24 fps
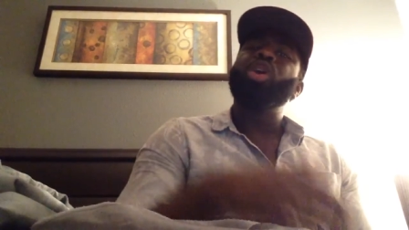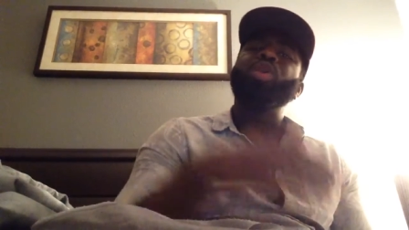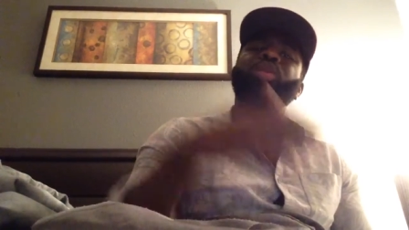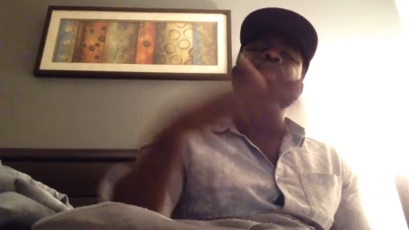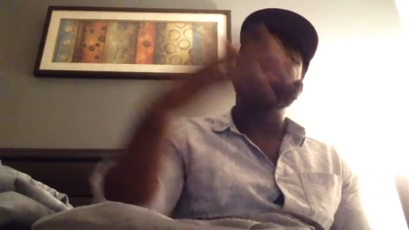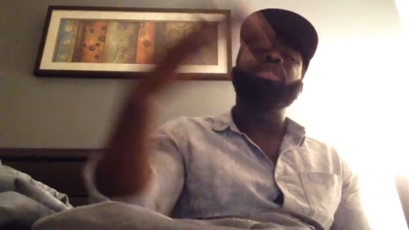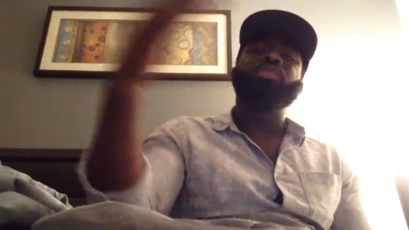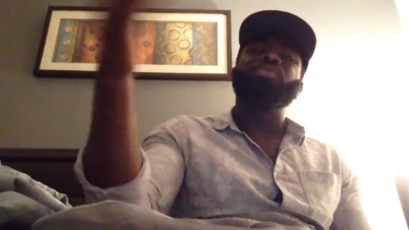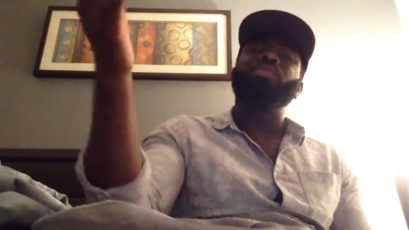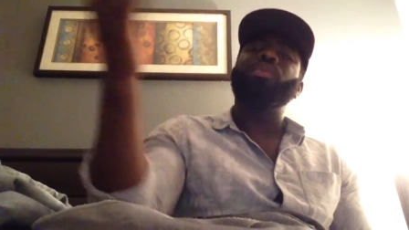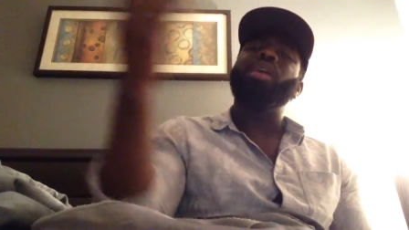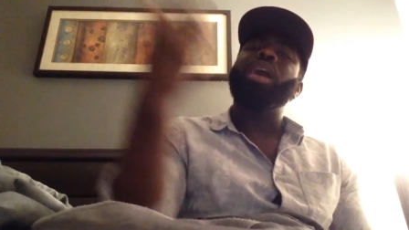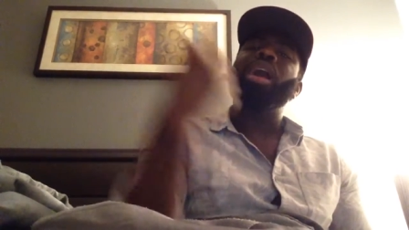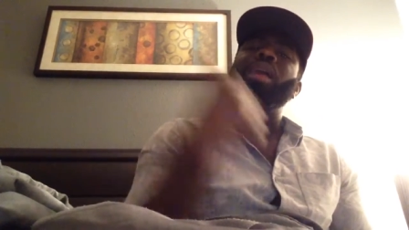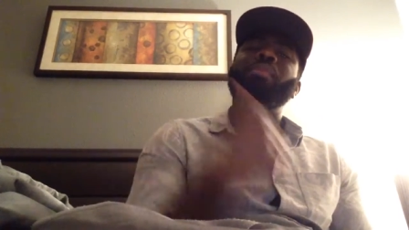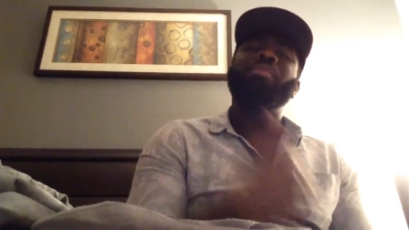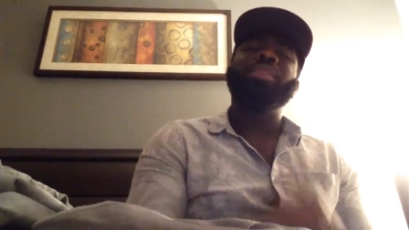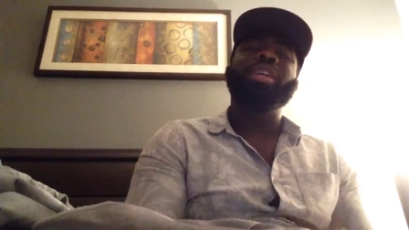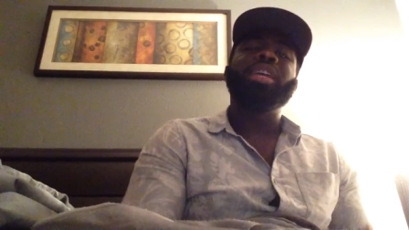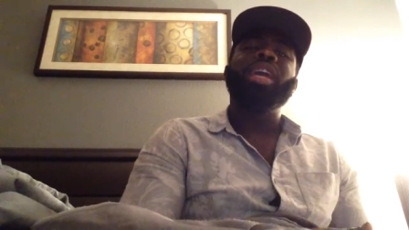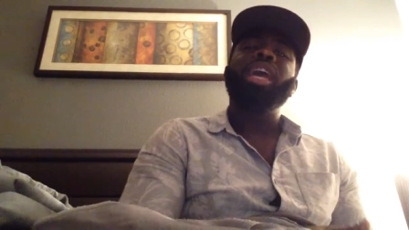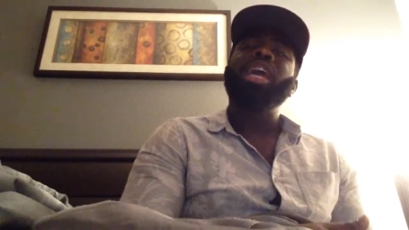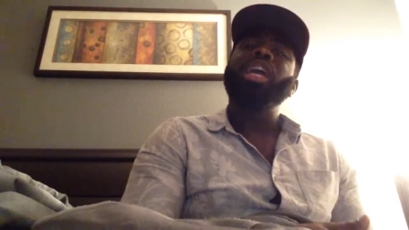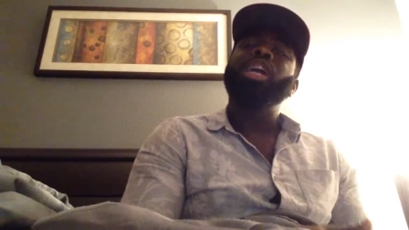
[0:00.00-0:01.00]
who's
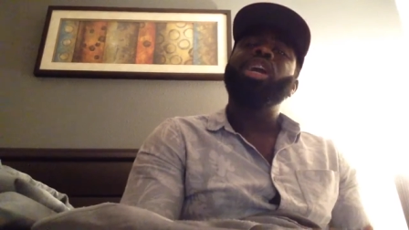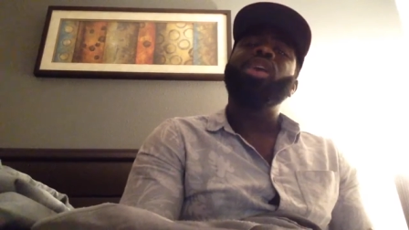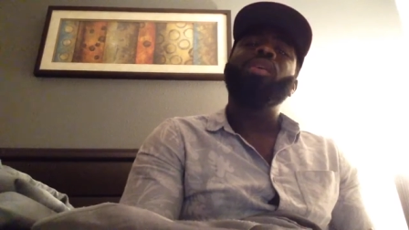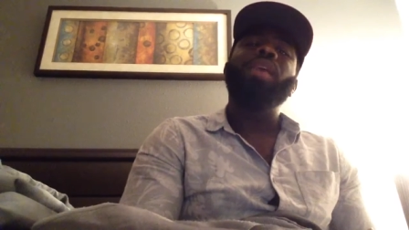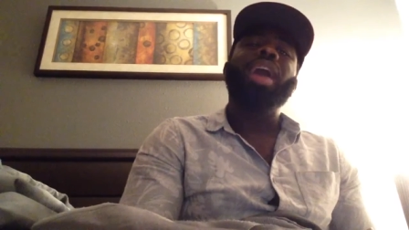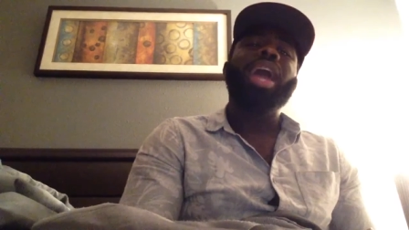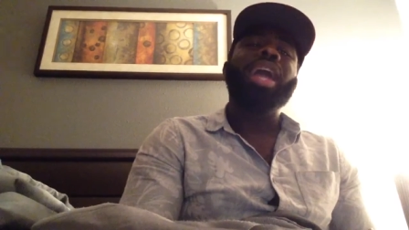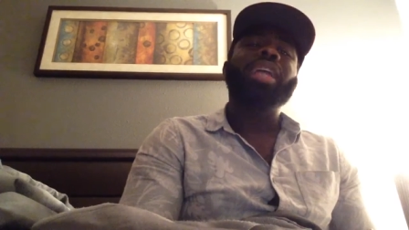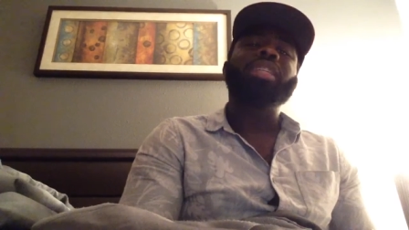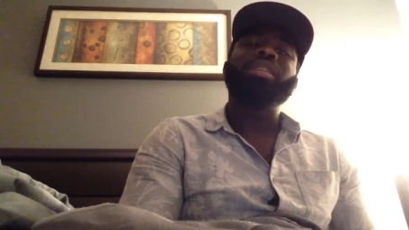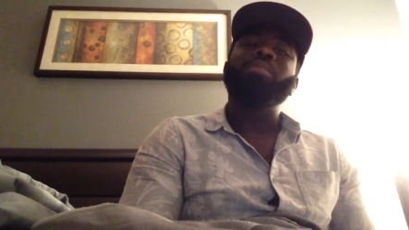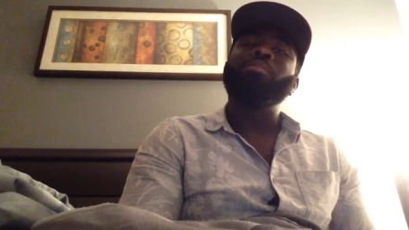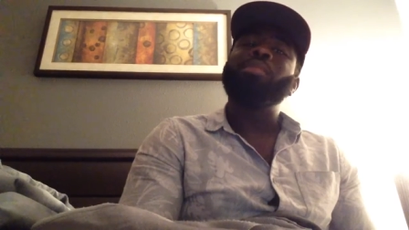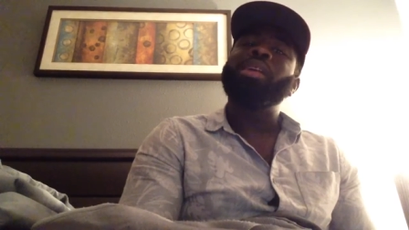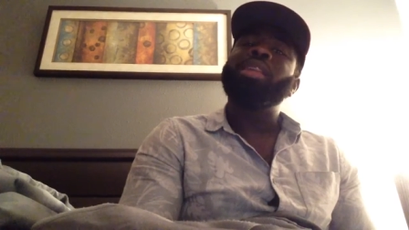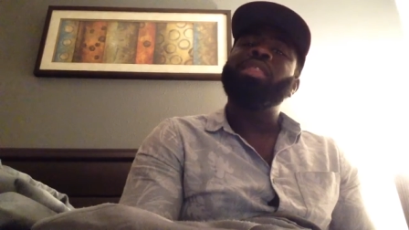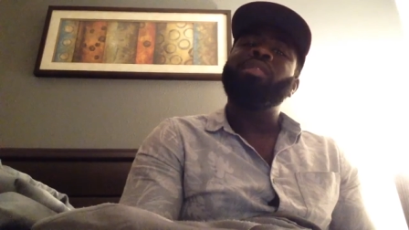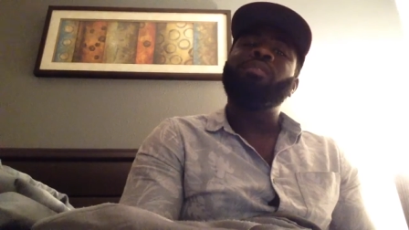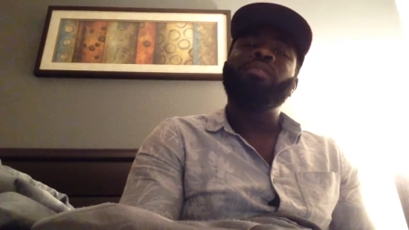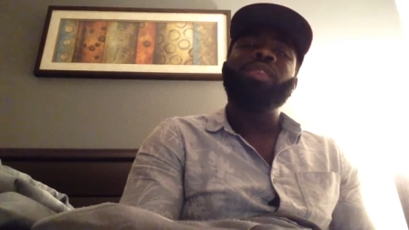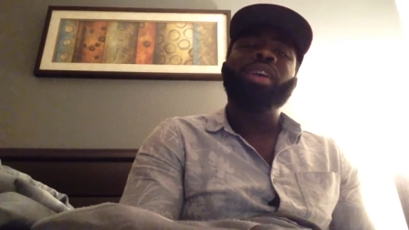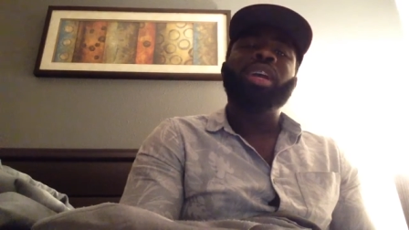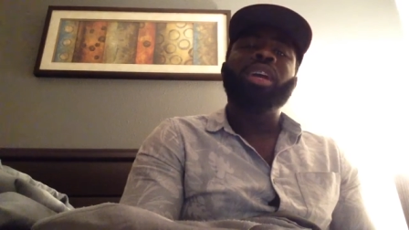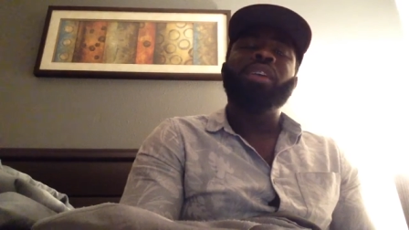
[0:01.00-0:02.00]
probably gonna act a
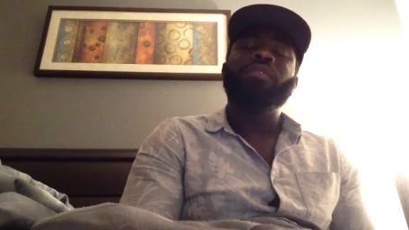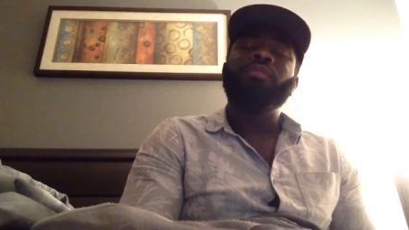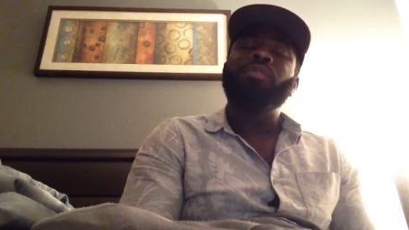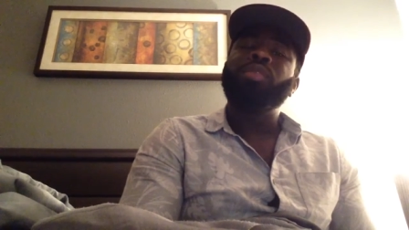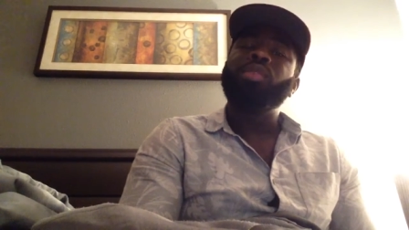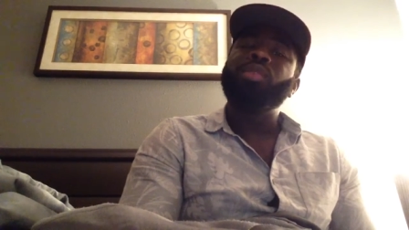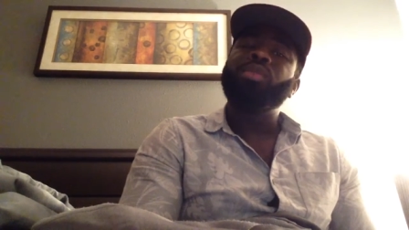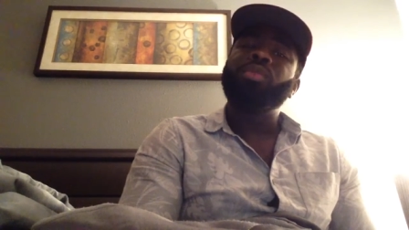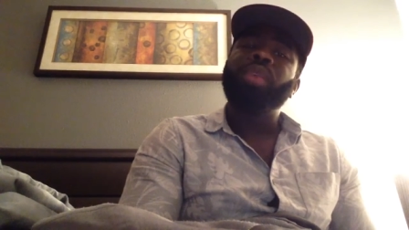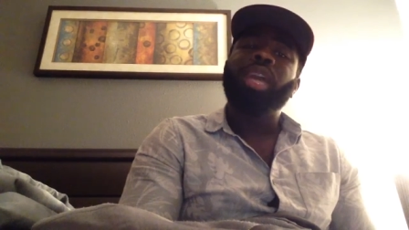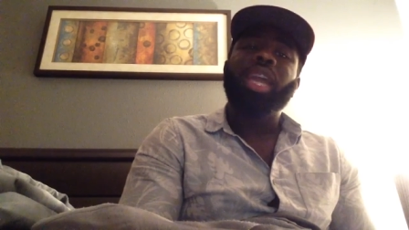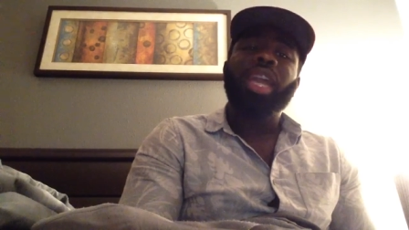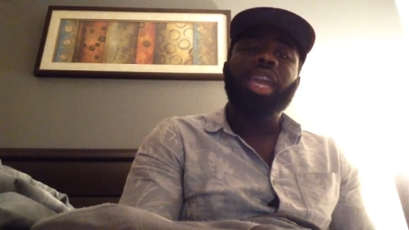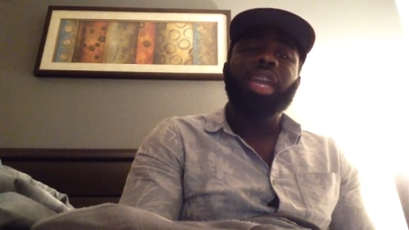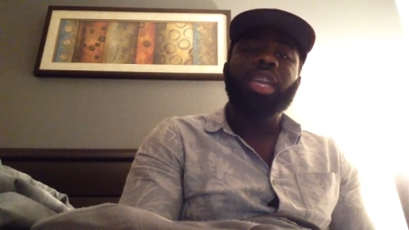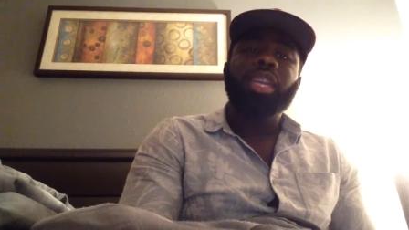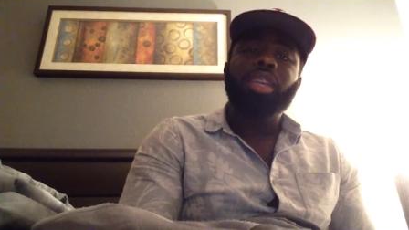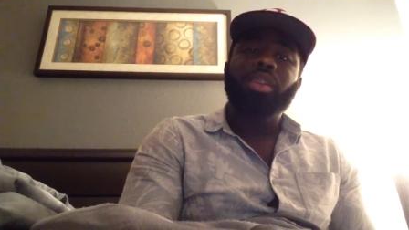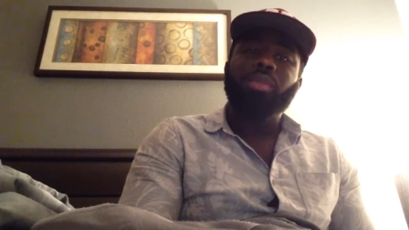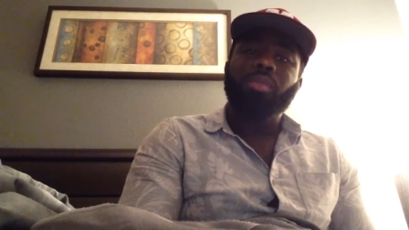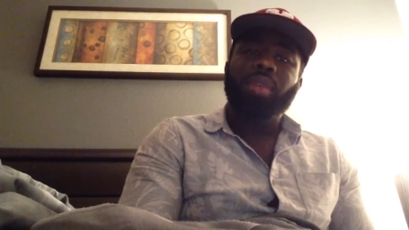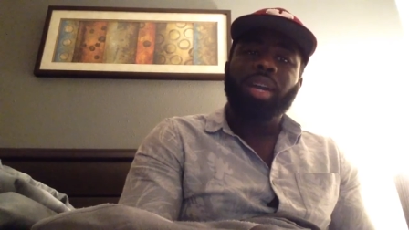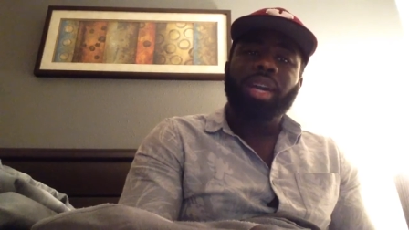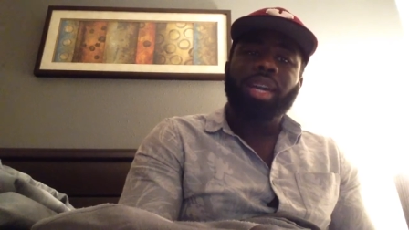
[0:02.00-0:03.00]
motherfucking fool
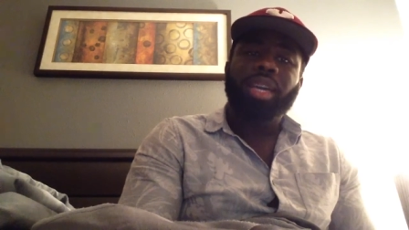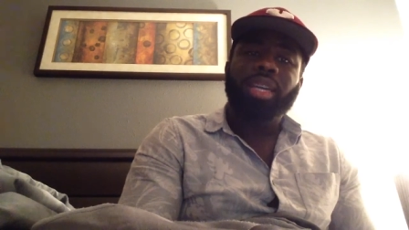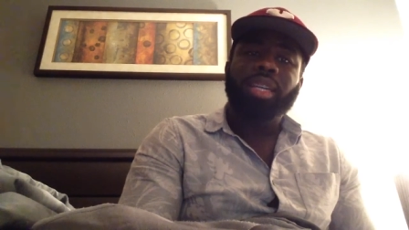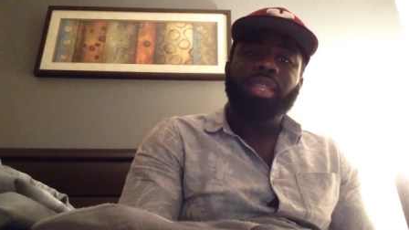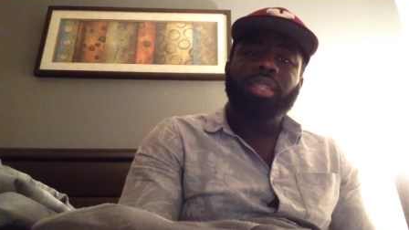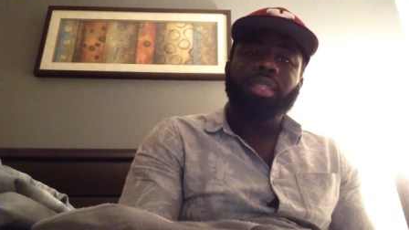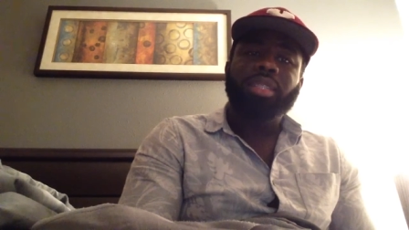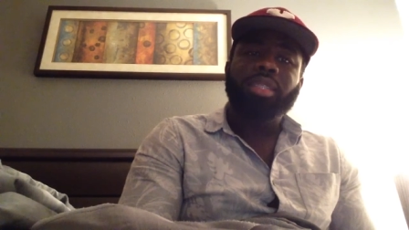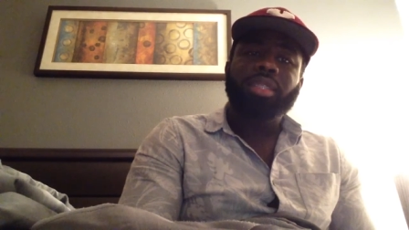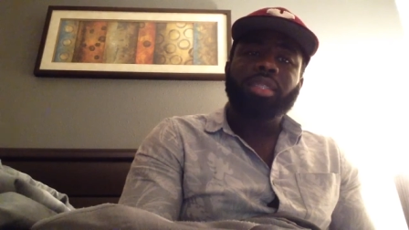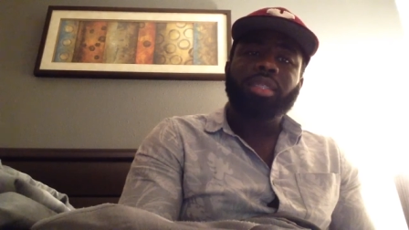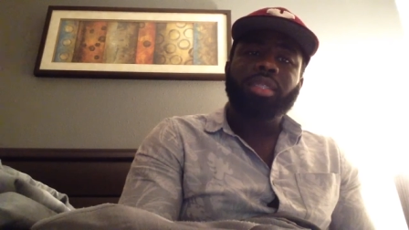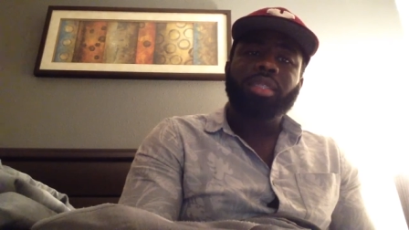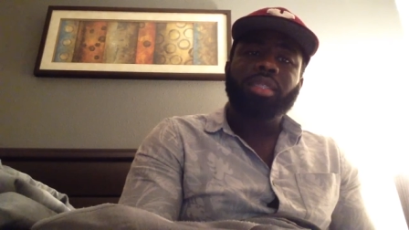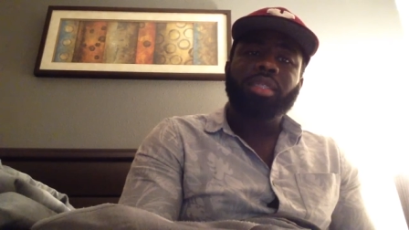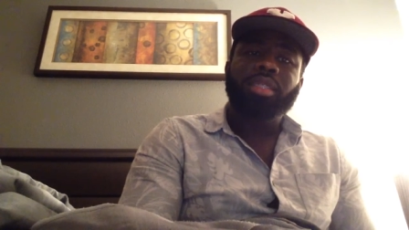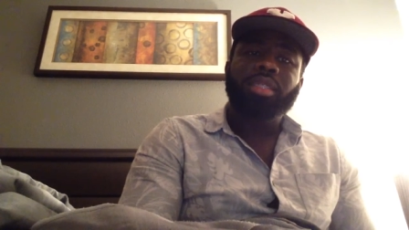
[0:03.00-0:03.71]
anyways.